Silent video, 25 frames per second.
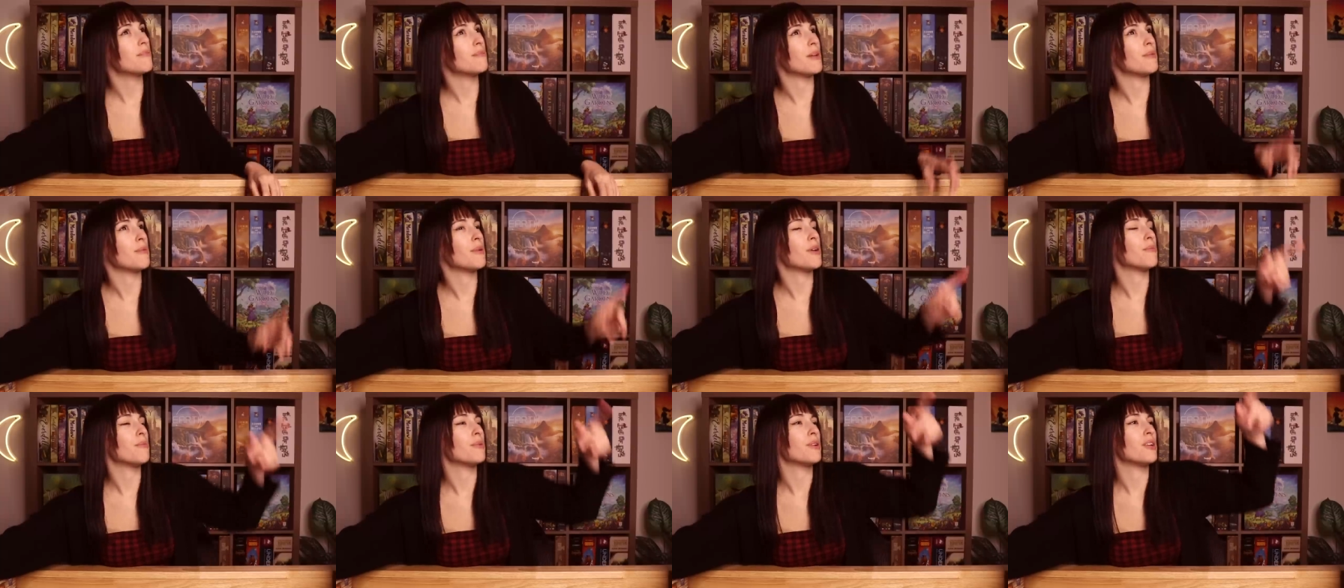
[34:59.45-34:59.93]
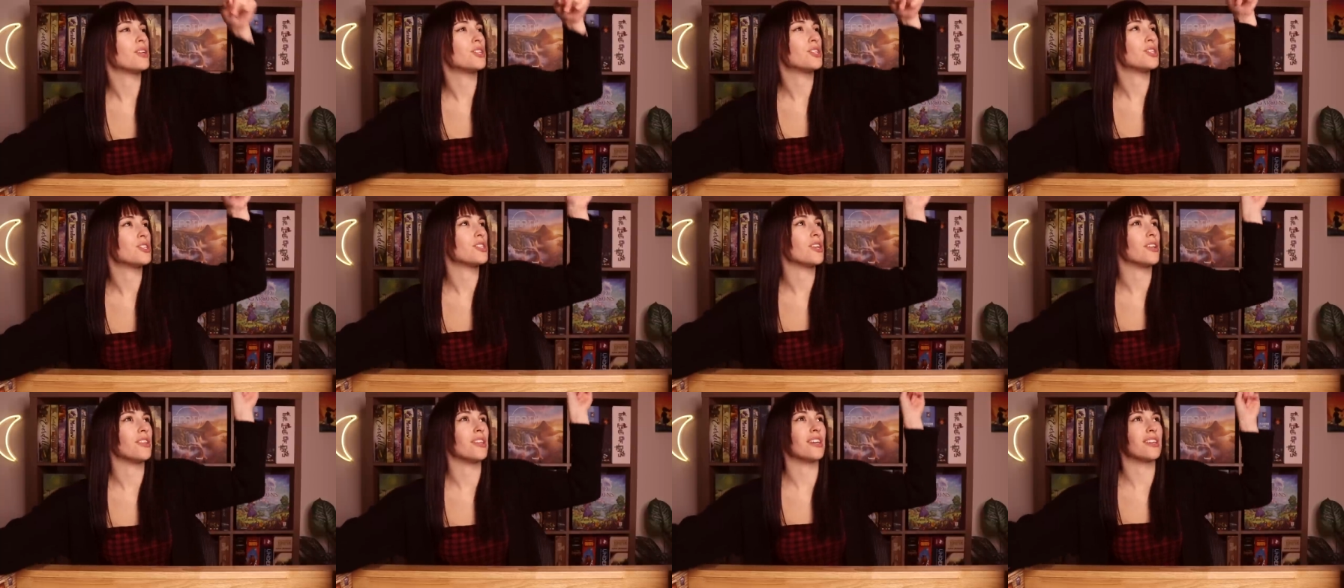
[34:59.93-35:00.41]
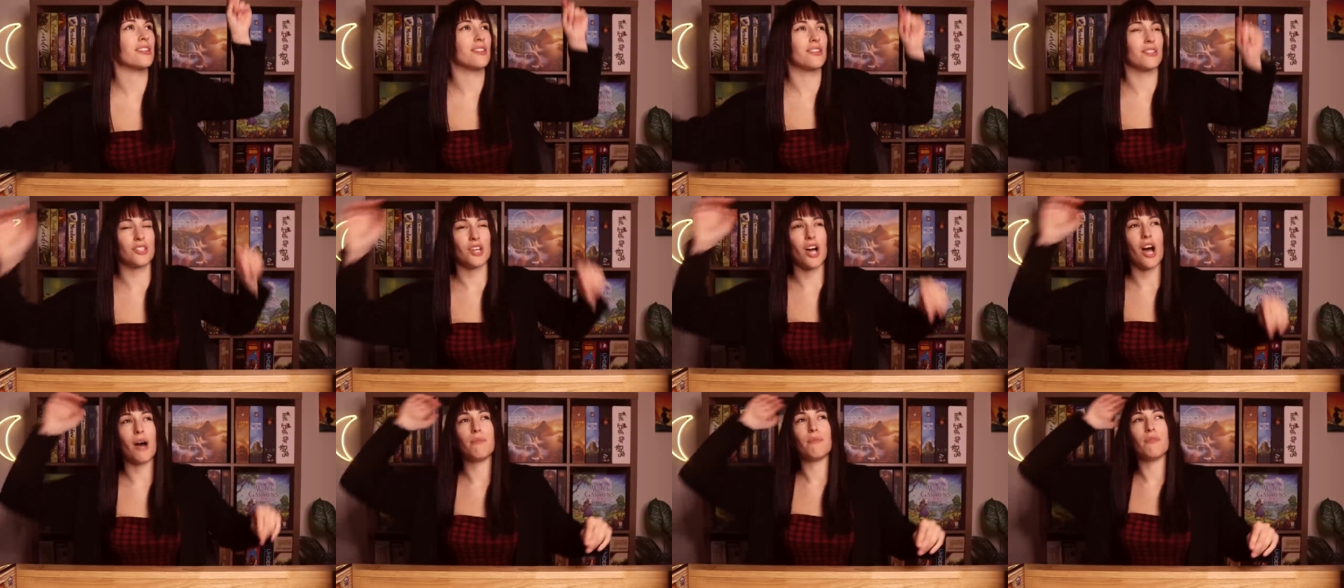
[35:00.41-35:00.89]
Maybe I'll put it just on like the
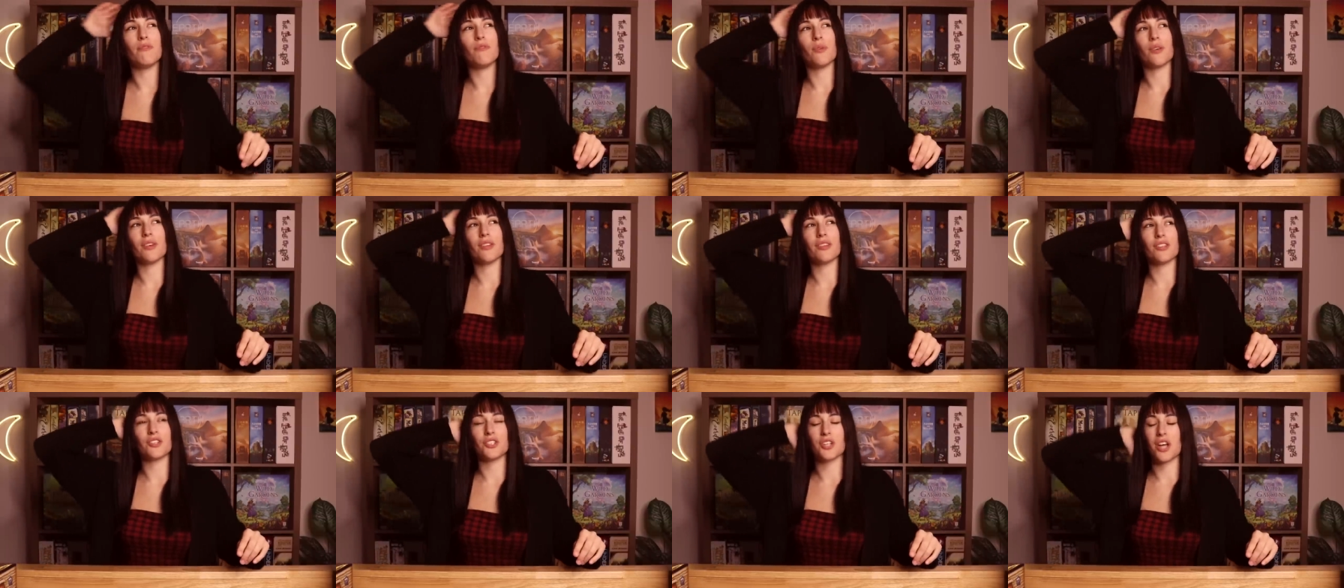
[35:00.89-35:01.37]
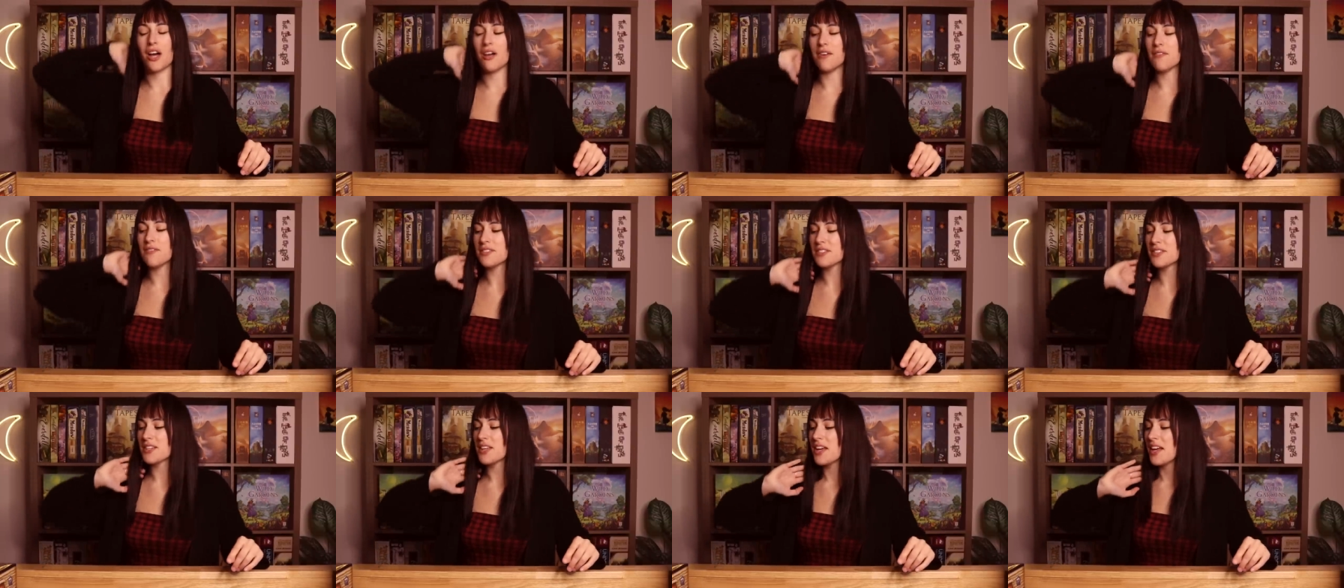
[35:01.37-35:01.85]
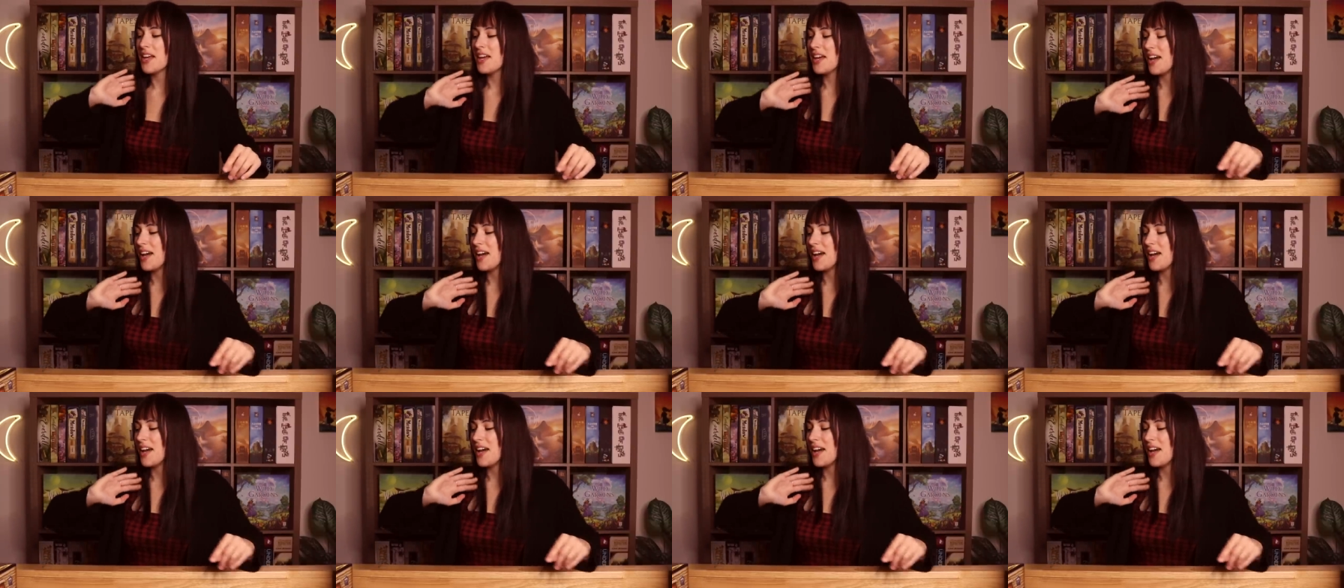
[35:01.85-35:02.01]
top of one of the shelves.